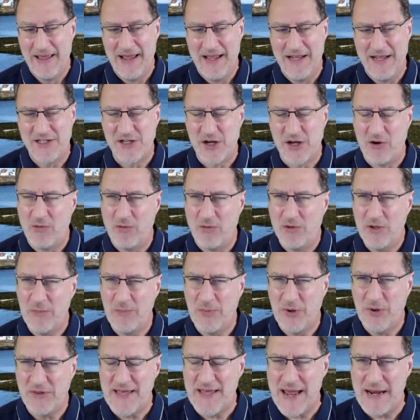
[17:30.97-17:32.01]
And so you
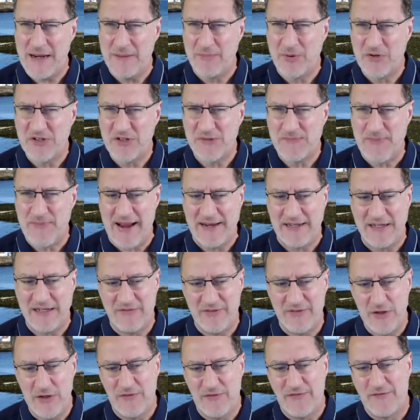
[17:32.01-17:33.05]
put that into perspective
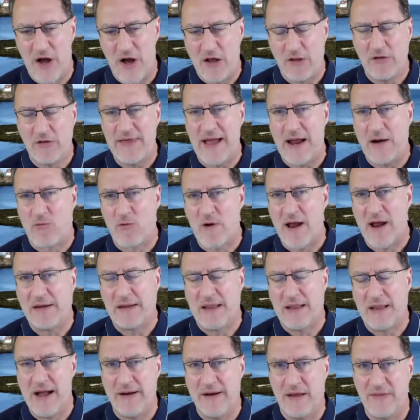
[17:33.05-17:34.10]
and you follow that red
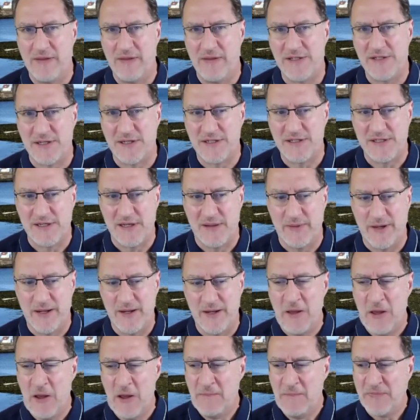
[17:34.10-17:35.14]
line on this exhibit.
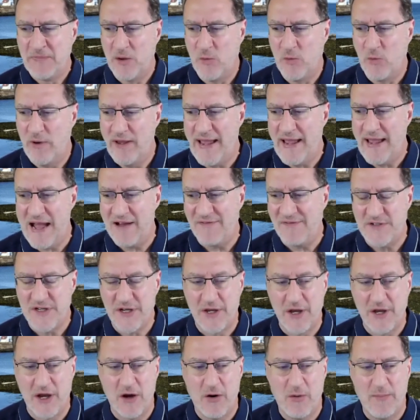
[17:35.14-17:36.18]
We have to
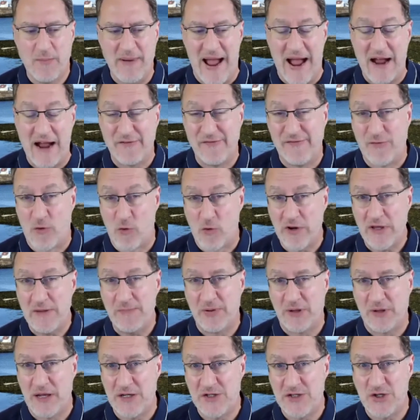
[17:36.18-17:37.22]
go back 40
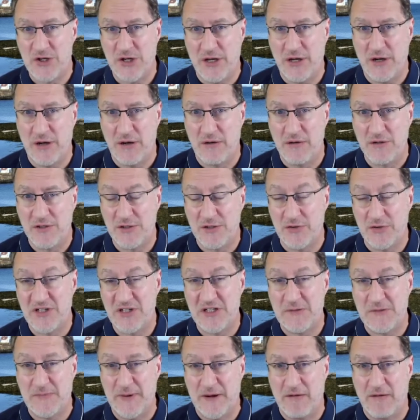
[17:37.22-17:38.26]
plus years to
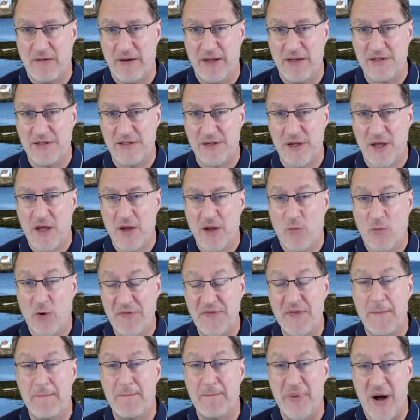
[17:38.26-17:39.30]
experience what
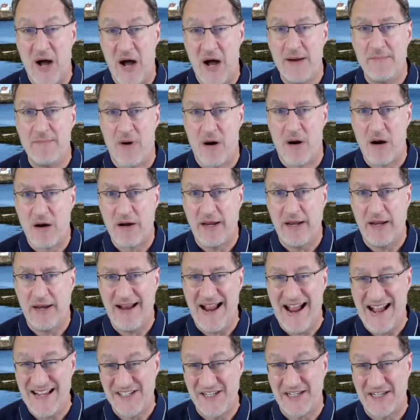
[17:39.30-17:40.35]
the bond market
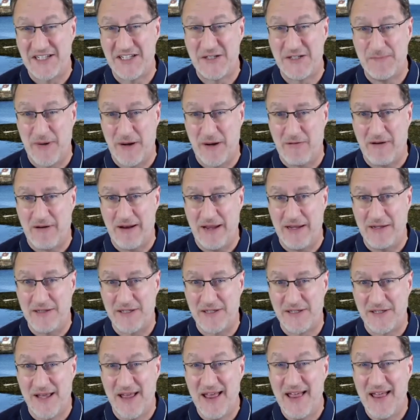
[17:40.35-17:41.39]
has
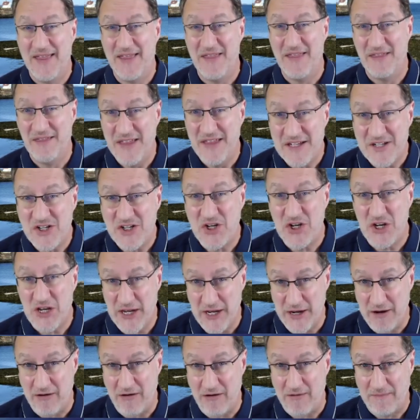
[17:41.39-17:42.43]
experienced this
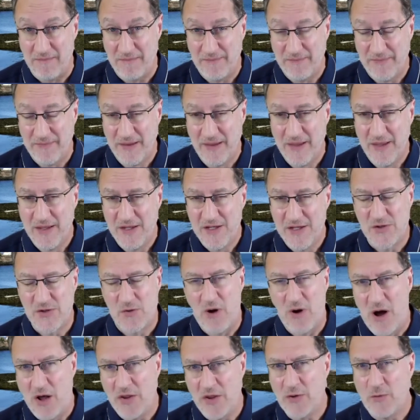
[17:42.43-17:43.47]
year. So
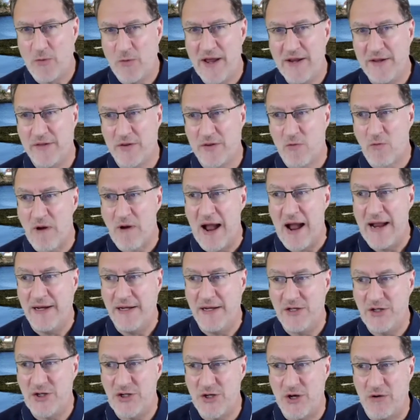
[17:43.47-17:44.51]
all the way to the right
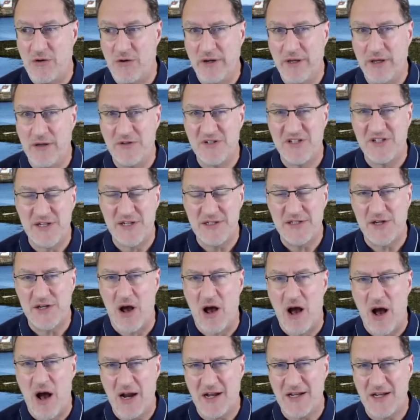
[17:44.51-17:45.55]
is showing you since
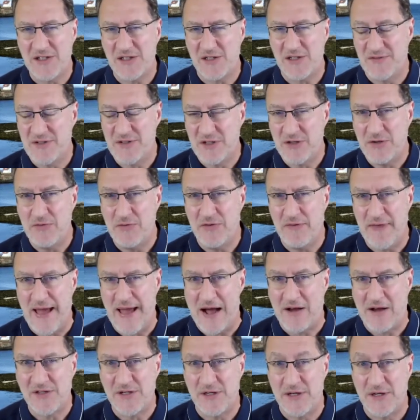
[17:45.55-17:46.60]
August of
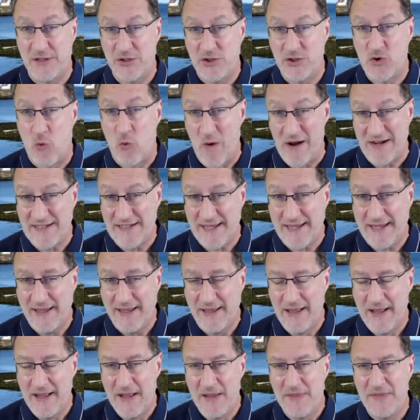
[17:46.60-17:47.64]
2020,
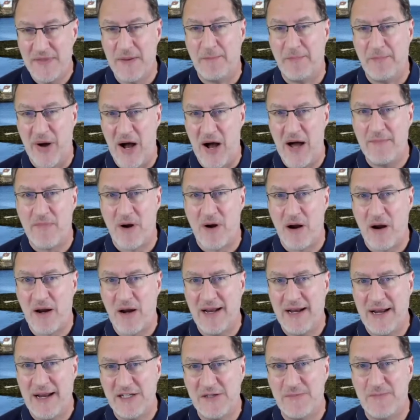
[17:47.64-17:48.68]
the bond
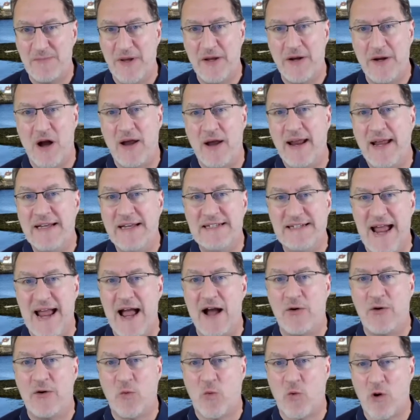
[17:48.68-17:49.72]
market has been on a
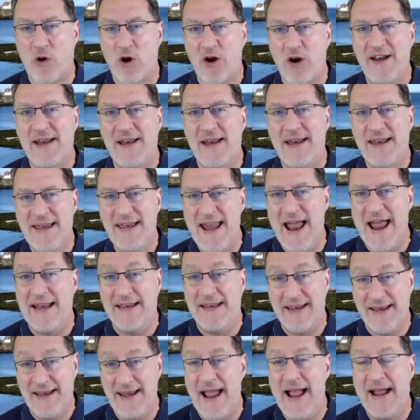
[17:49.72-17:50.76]
downward net
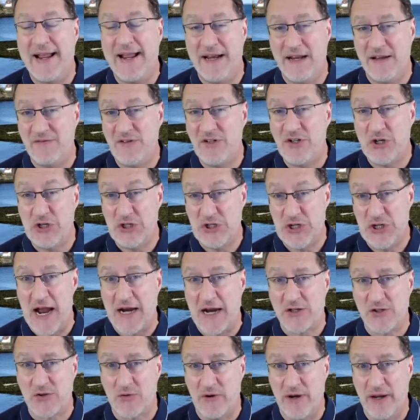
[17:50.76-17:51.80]
negative
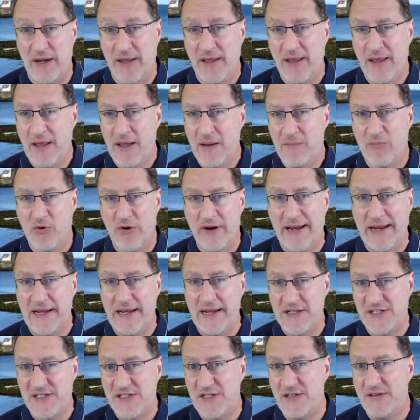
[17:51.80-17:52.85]
trajectory, bringing
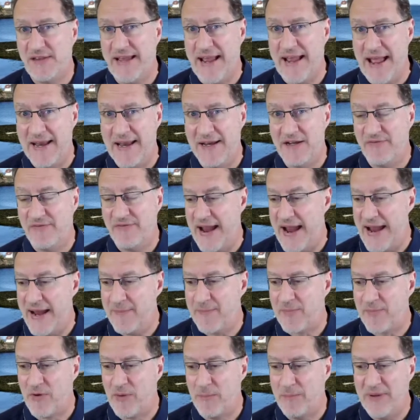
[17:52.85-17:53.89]
us to the end of
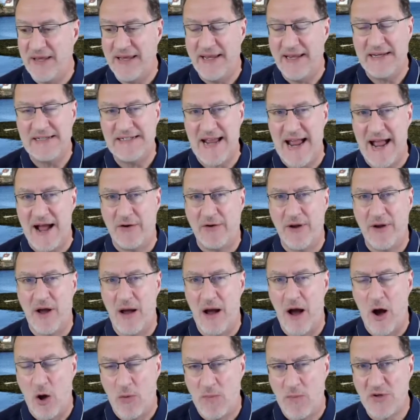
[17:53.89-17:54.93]
April, being down
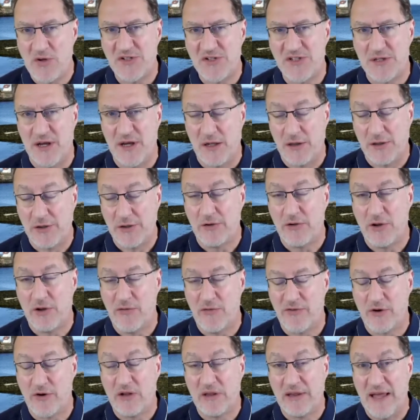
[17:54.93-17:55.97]
almost a little
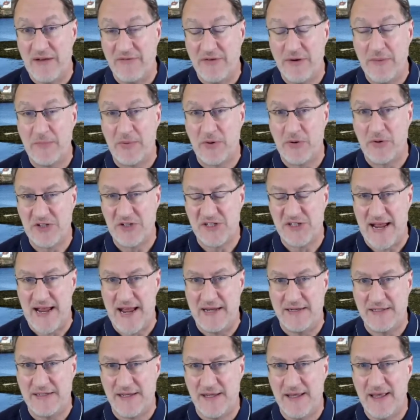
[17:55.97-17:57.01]
over 11%
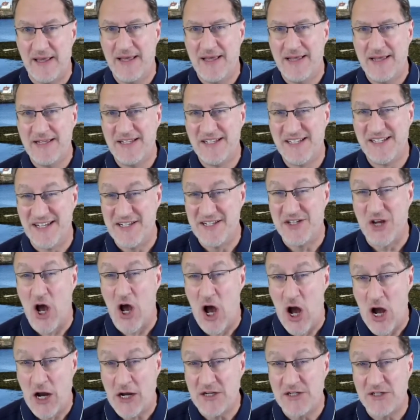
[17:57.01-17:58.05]
since
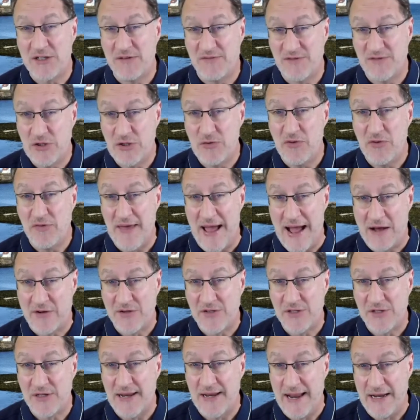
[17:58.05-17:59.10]
August of
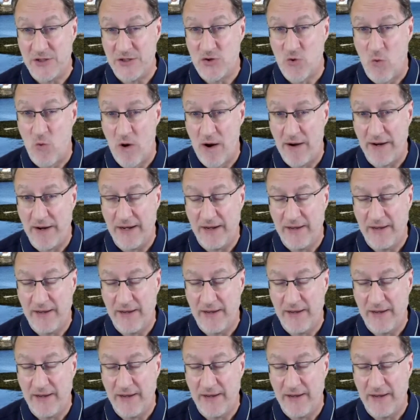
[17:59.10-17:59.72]
2020.